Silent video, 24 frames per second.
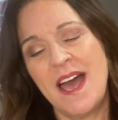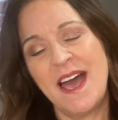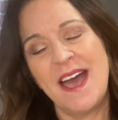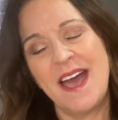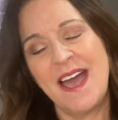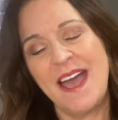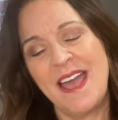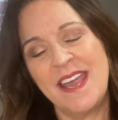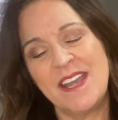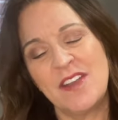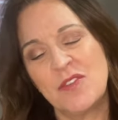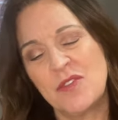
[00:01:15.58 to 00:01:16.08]

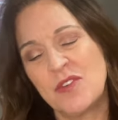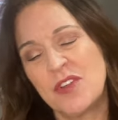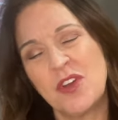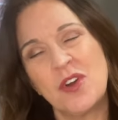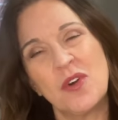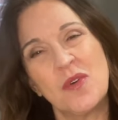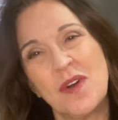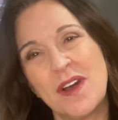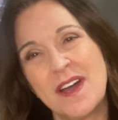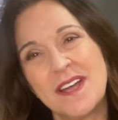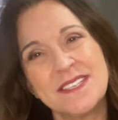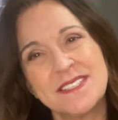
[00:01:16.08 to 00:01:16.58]
I don't
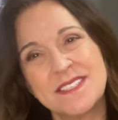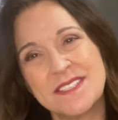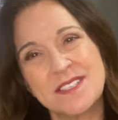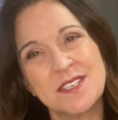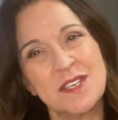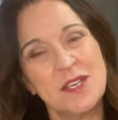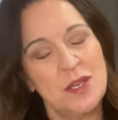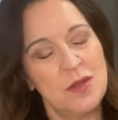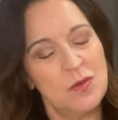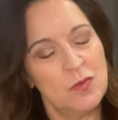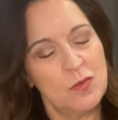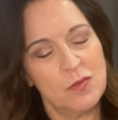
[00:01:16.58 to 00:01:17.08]
know,
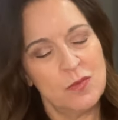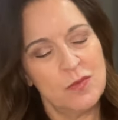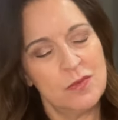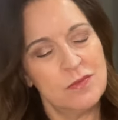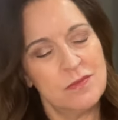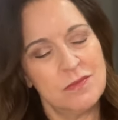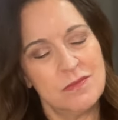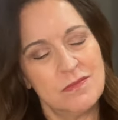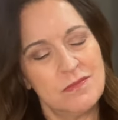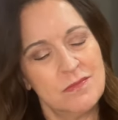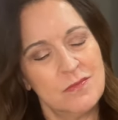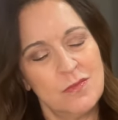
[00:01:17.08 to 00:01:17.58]
honestly,
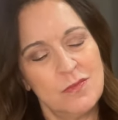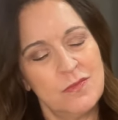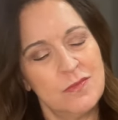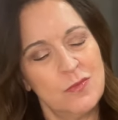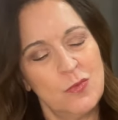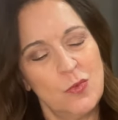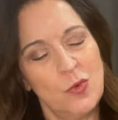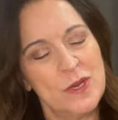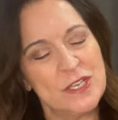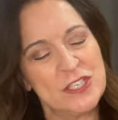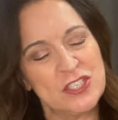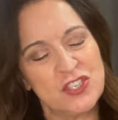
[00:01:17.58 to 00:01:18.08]

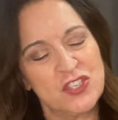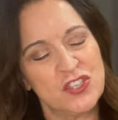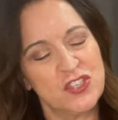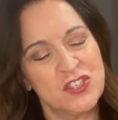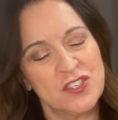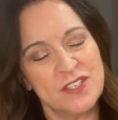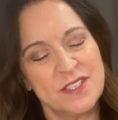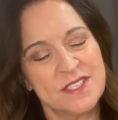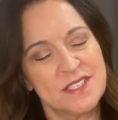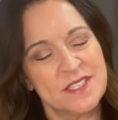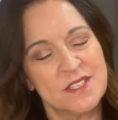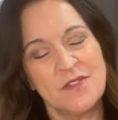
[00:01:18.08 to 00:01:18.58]
which
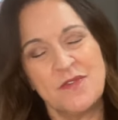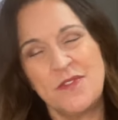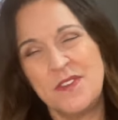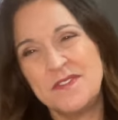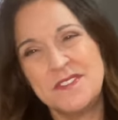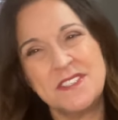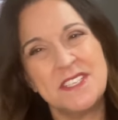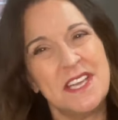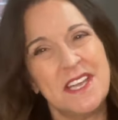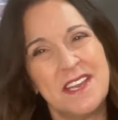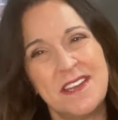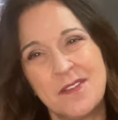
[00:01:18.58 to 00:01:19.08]
is the
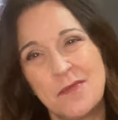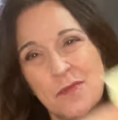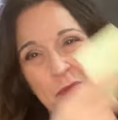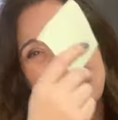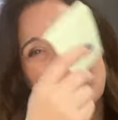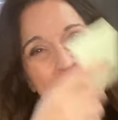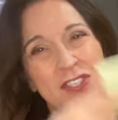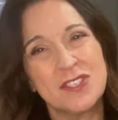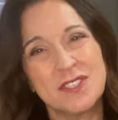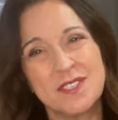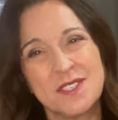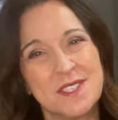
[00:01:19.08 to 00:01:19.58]
fifteen and
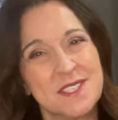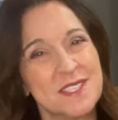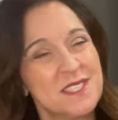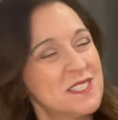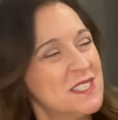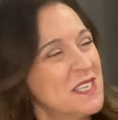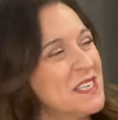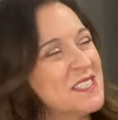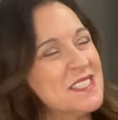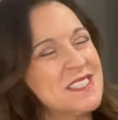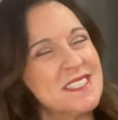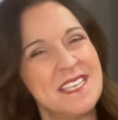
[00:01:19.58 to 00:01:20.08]
which is the
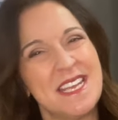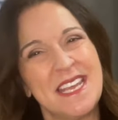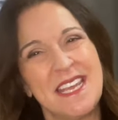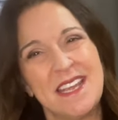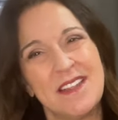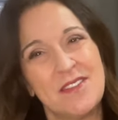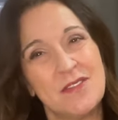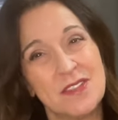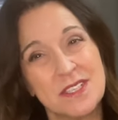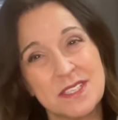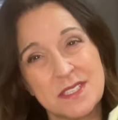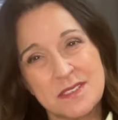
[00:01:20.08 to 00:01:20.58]

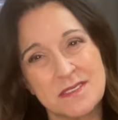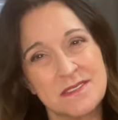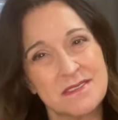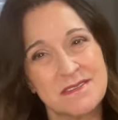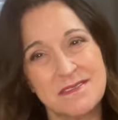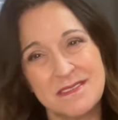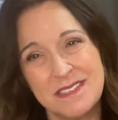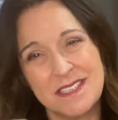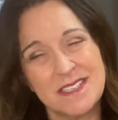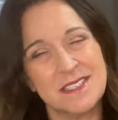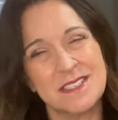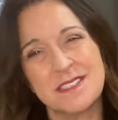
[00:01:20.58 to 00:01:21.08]
sixteen. This,
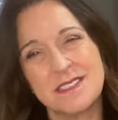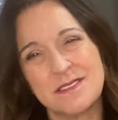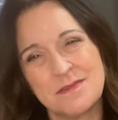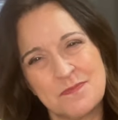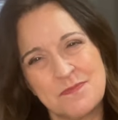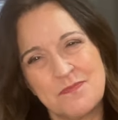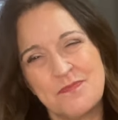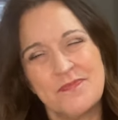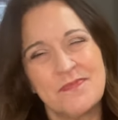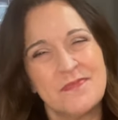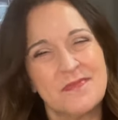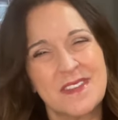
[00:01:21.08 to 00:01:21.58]
it's
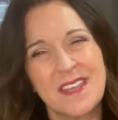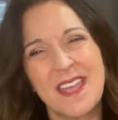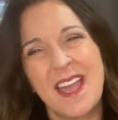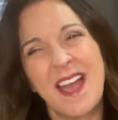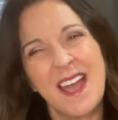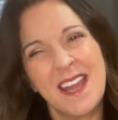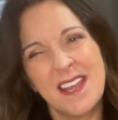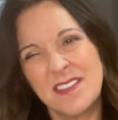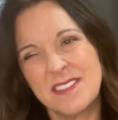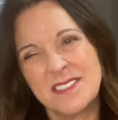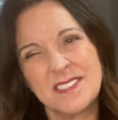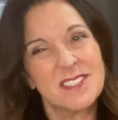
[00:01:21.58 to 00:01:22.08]

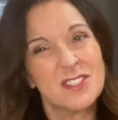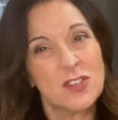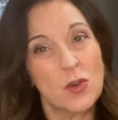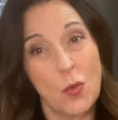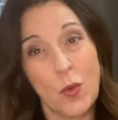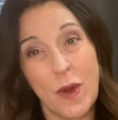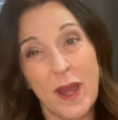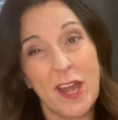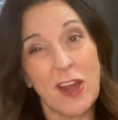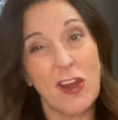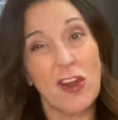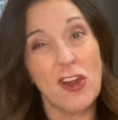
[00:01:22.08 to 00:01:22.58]
kind of
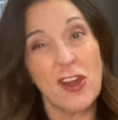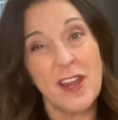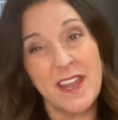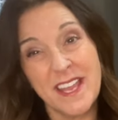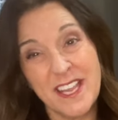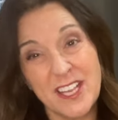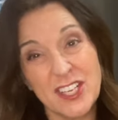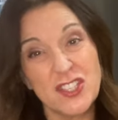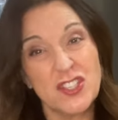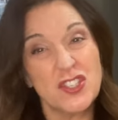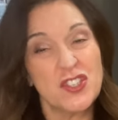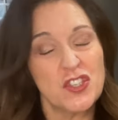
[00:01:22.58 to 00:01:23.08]

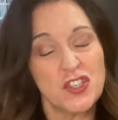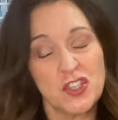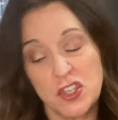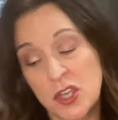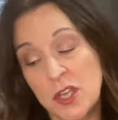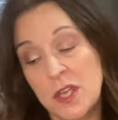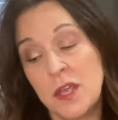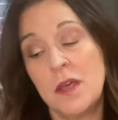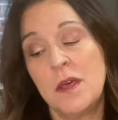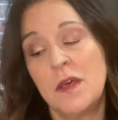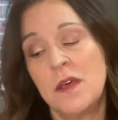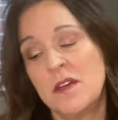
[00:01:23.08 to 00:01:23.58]
square-ish.
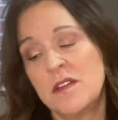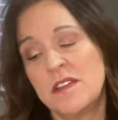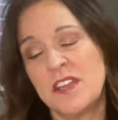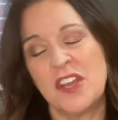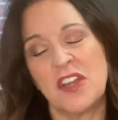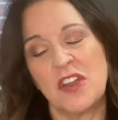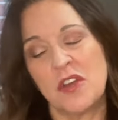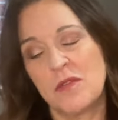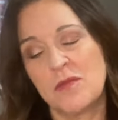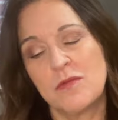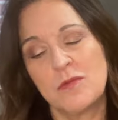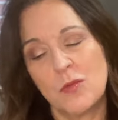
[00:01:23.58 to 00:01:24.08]

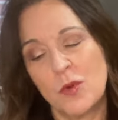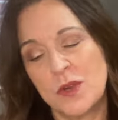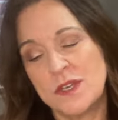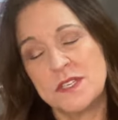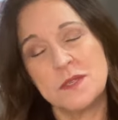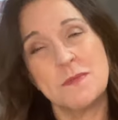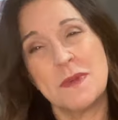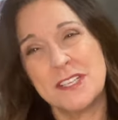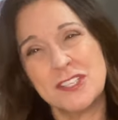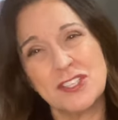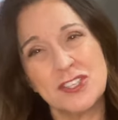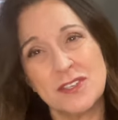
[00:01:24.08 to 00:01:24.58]
You know, one
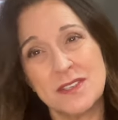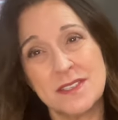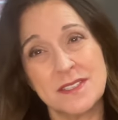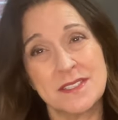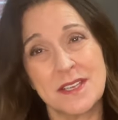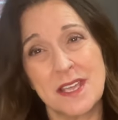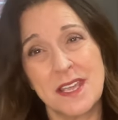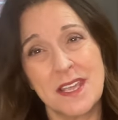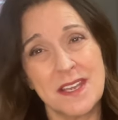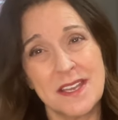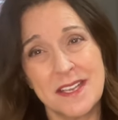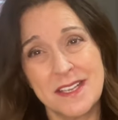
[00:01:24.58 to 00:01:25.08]
dimension is
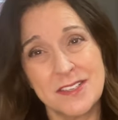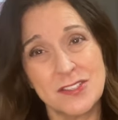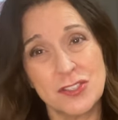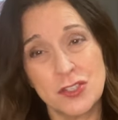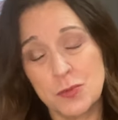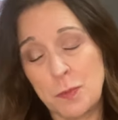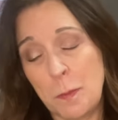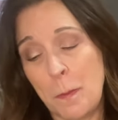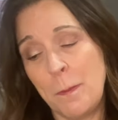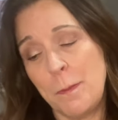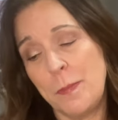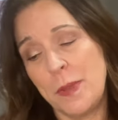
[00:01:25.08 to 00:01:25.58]
like an inch
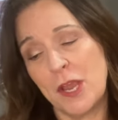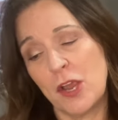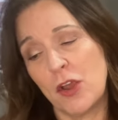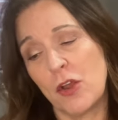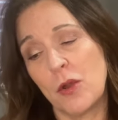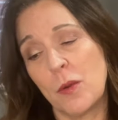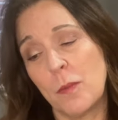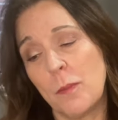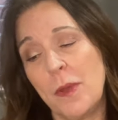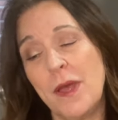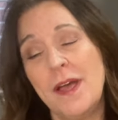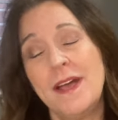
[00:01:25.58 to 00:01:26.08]

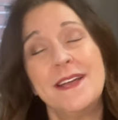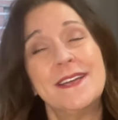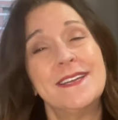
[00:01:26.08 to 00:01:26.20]
bigger, but